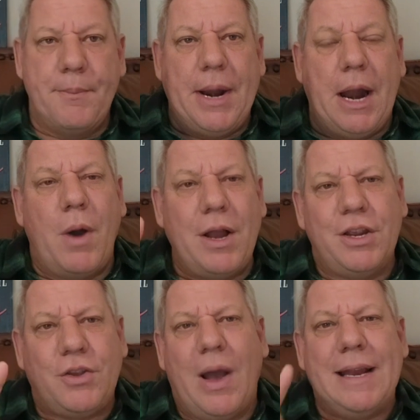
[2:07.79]
But I want
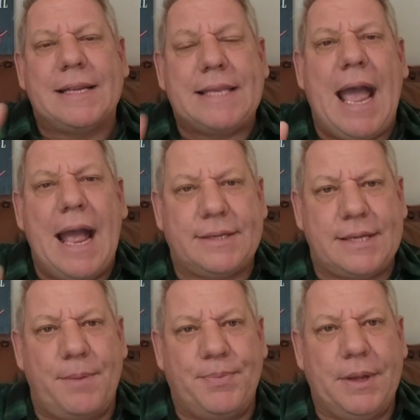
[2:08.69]
you to understand
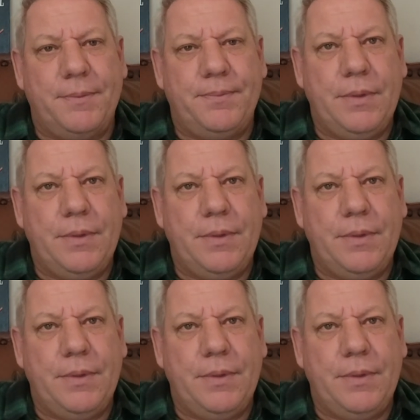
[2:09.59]
something.